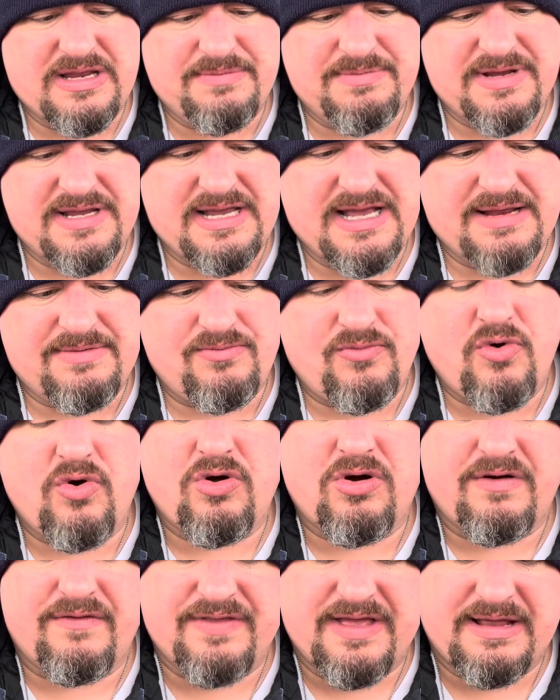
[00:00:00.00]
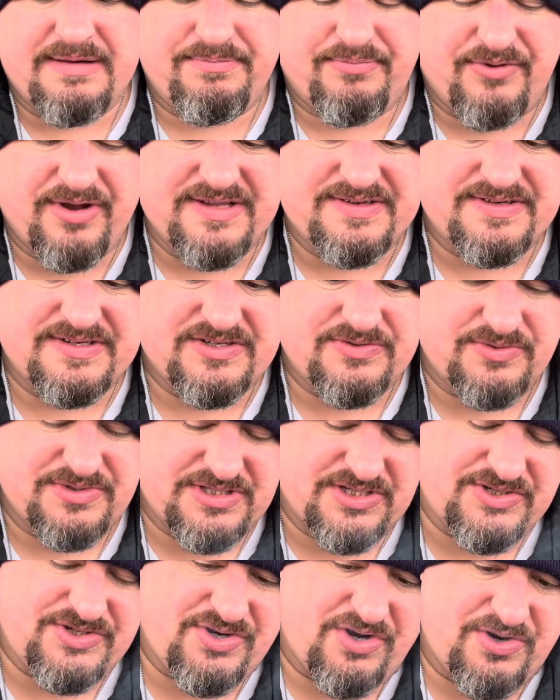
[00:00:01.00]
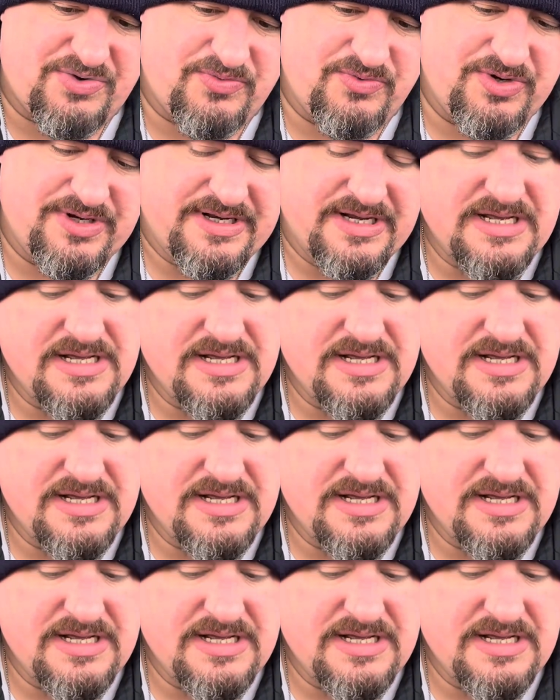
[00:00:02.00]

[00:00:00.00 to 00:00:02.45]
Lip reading: Bee had more of that presence with the charred wood.